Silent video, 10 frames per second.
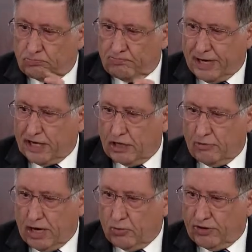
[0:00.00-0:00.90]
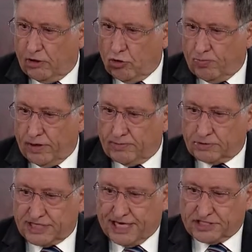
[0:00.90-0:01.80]
mucking around with old
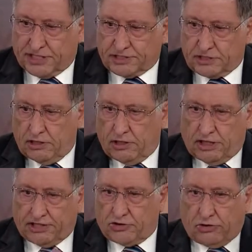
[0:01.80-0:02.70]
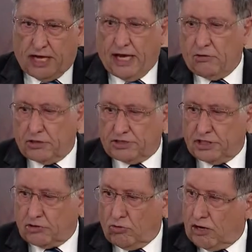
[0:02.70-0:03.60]
people's assets. And John Howard
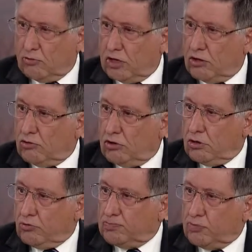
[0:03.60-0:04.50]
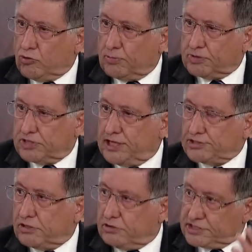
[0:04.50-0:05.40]
did quite well with border
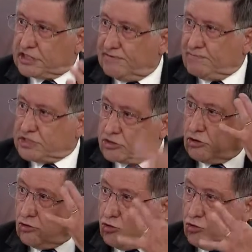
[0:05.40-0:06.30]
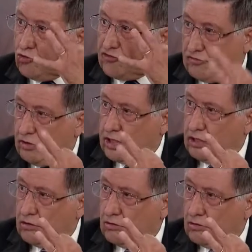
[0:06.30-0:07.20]
protection. This government has got all
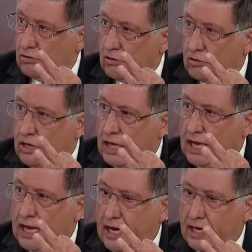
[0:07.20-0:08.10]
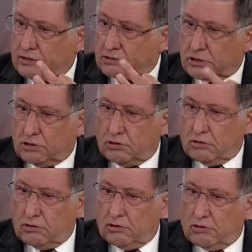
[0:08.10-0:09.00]
3, and
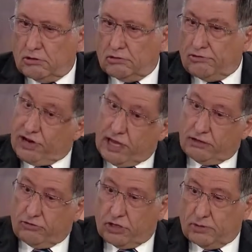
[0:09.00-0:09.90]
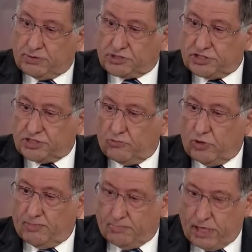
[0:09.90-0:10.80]
now they're in a position
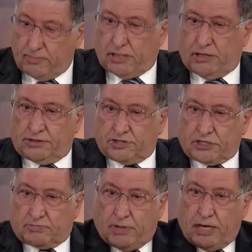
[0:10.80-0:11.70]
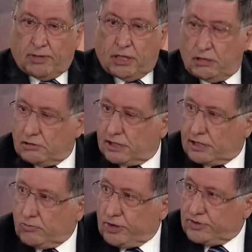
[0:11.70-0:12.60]
where maybe, just maybe, they
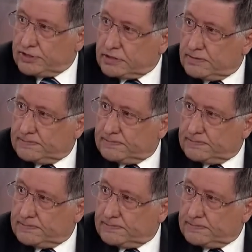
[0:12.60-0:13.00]
can win this.